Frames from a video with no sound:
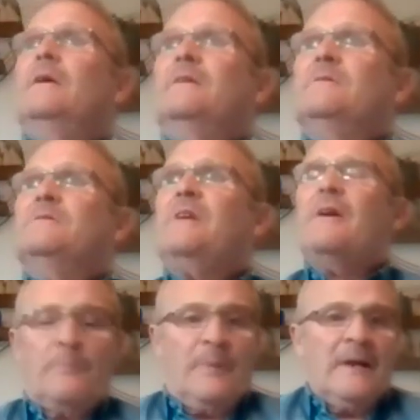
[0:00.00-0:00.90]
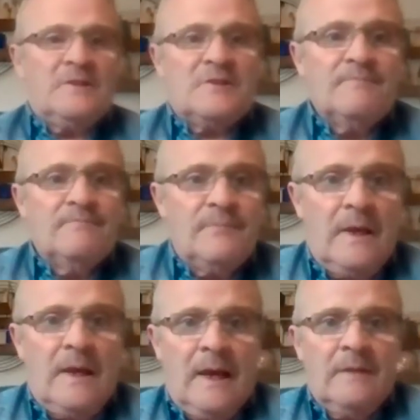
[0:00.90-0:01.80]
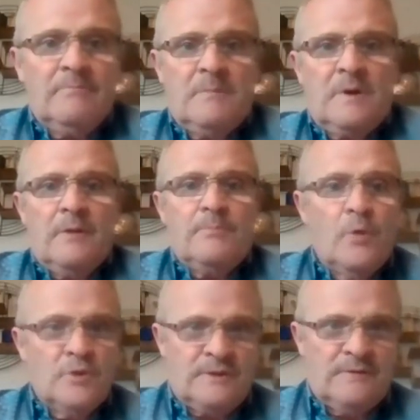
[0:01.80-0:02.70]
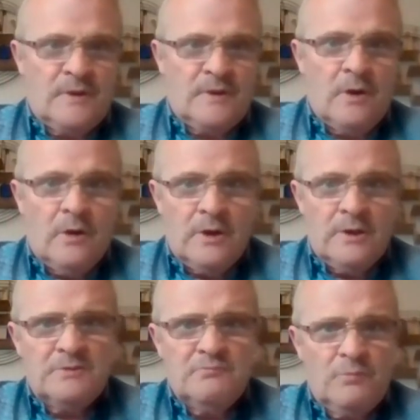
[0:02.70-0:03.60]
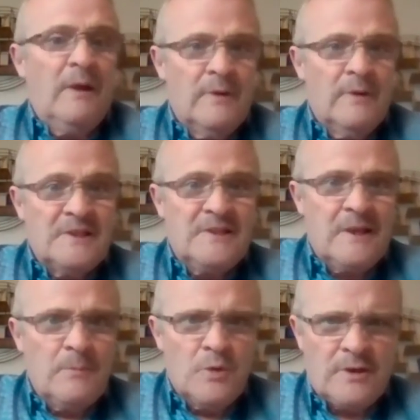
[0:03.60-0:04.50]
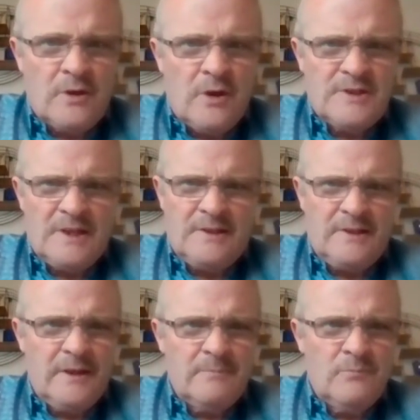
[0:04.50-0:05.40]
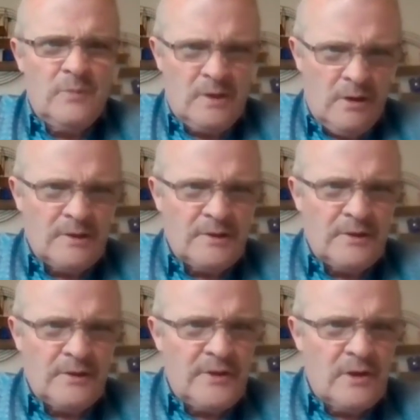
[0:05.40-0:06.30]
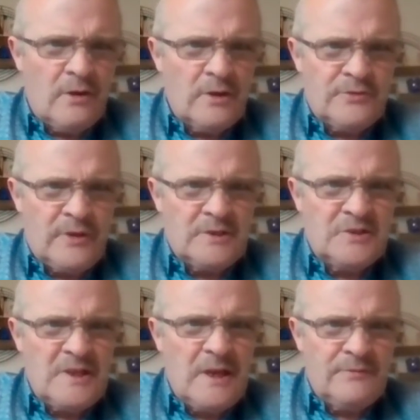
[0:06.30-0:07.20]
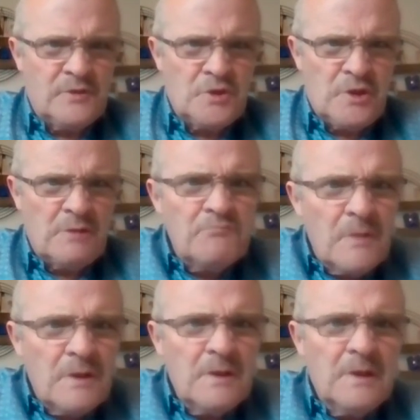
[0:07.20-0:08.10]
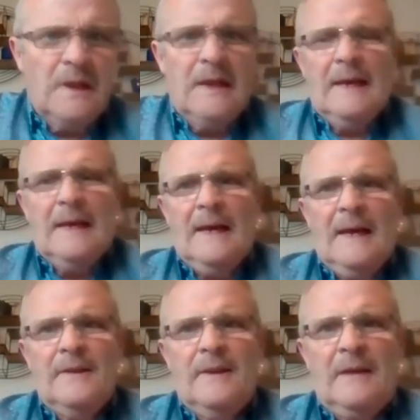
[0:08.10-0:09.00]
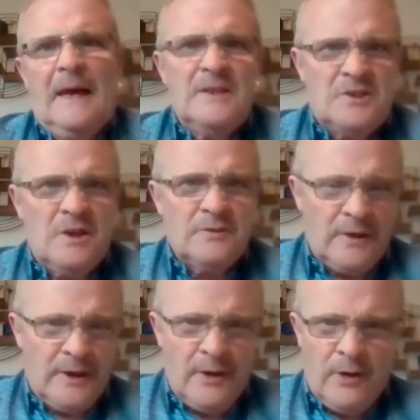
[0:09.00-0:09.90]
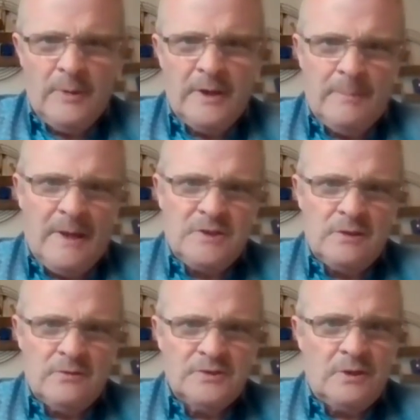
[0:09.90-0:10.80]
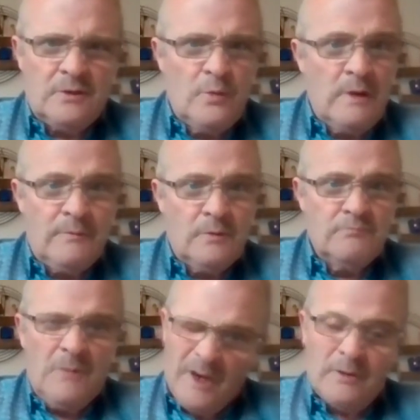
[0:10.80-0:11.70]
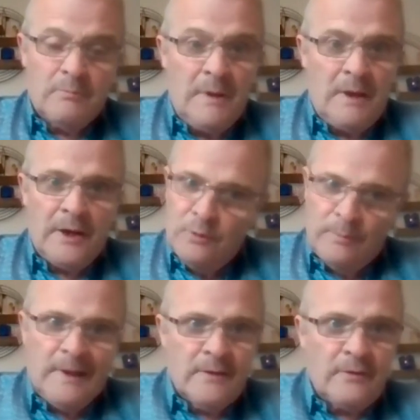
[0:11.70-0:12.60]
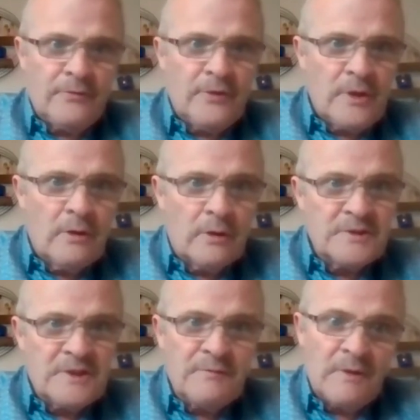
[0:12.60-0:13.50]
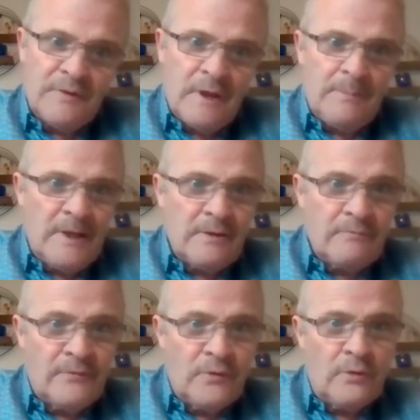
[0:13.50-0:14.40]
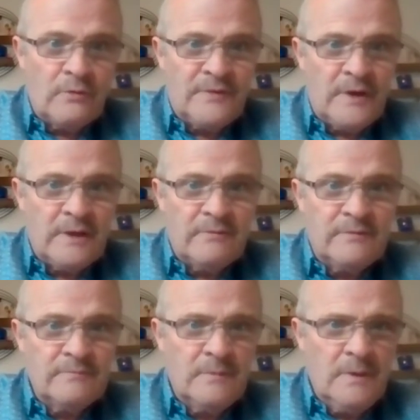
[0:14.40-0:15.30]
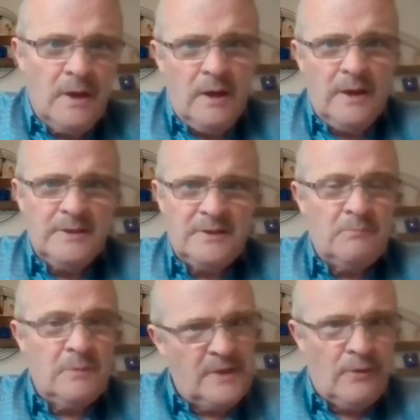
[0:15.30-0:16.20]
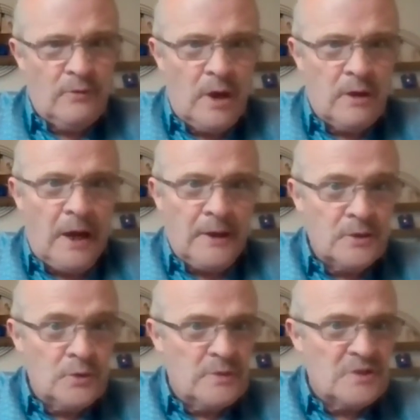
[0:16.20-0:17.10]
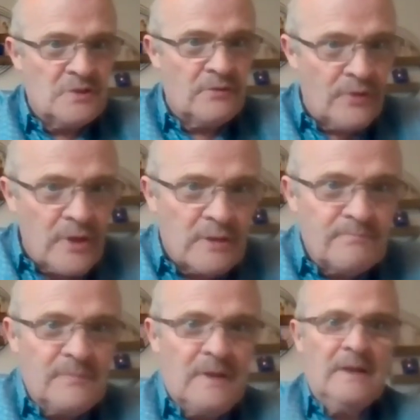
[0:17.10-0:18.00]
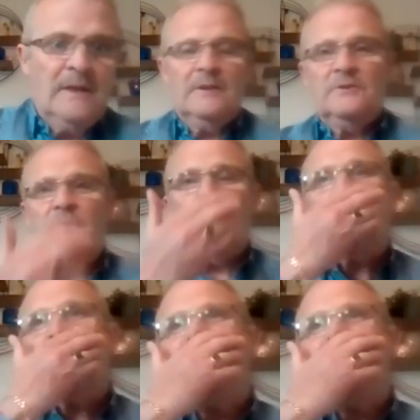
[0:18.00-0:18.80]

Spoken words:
started practicing and got most of the chords. Well, when I say most of the chords at the time, we'll call it a 3-chord trick, C, F, and G. And any song that I heard by the Bachelors or whoever, I could play it in 3 chords, even if they played it in 4 or 5. I said, they're wrong, I can do this in 3. So